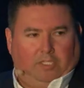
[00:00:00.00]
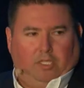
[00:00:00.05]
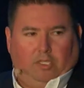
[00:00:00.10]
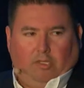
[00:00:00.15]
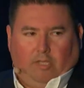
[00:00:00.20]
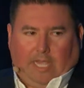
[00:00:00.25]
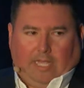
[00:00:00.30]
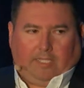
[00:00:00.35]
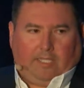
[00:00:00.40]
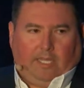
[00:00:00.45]
to do
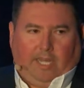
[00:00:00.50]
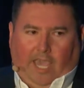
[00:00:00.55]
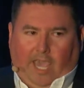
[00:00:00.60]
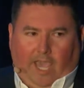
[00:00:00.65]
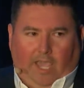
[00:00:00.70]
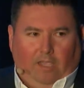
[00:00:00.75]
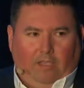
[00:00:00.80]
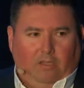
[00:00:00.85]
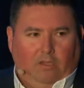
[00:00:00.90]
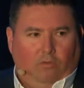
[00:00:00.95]
that
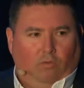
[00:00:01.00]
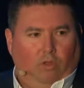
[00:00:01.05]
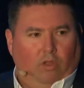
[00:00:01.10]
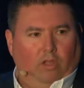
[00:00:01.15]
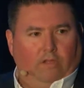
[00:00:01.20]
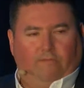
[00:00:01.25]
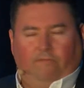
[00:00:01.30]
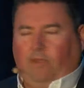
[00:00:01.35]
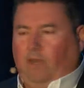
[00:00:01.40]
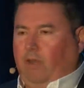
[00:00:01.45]
today will
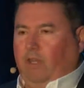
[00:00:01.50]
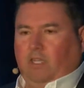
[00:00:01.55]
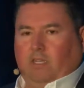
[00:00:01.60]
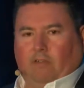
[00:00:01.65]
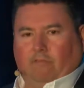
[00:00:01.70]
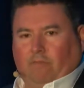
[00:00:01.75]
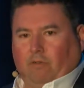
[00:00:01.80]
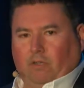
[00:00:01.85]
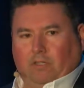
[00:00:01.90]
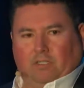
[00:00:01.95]
look very
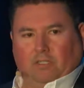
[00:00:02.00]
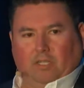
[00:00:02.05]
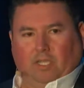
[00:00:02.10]
different